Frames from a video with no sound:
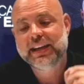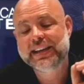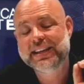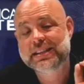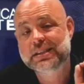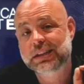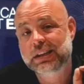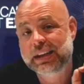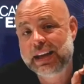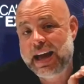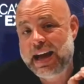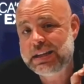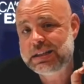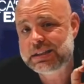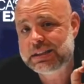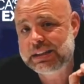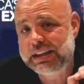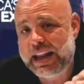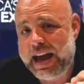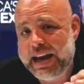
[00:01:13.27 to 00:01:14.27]
is
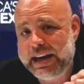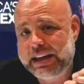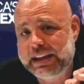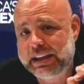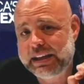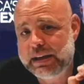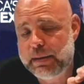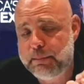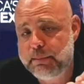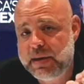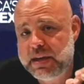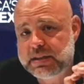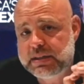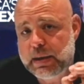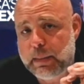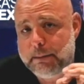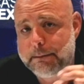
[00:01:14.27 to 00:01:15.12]
less likely to miss a